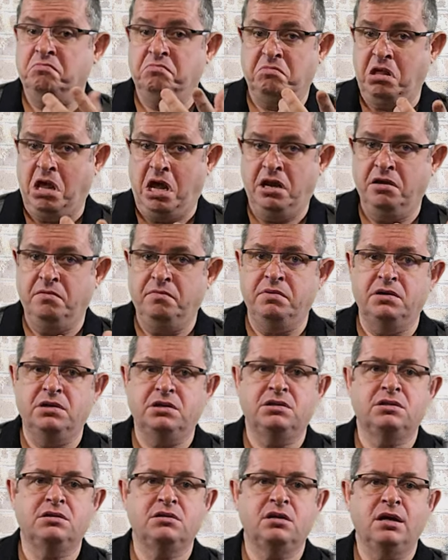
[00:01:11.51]

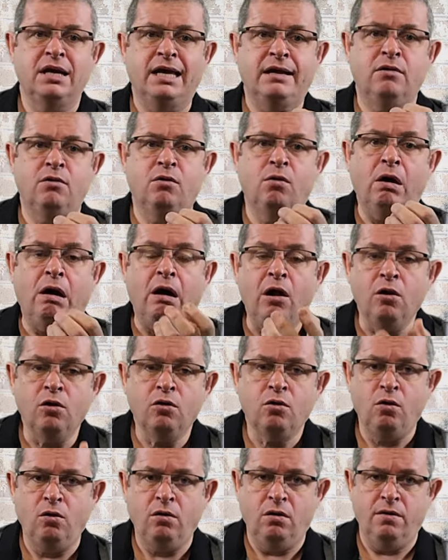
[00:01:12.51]
cannabis, or
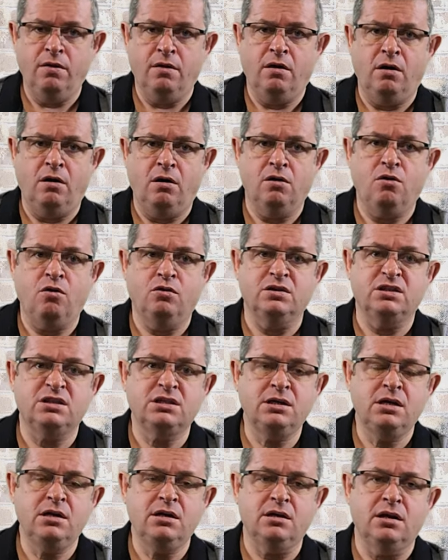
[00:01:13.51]
alcohol are
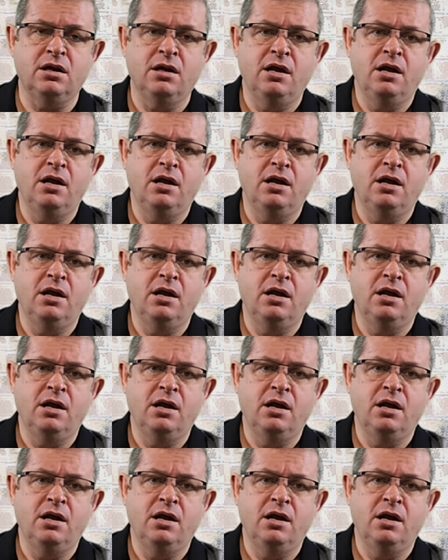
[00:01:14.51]
concerned.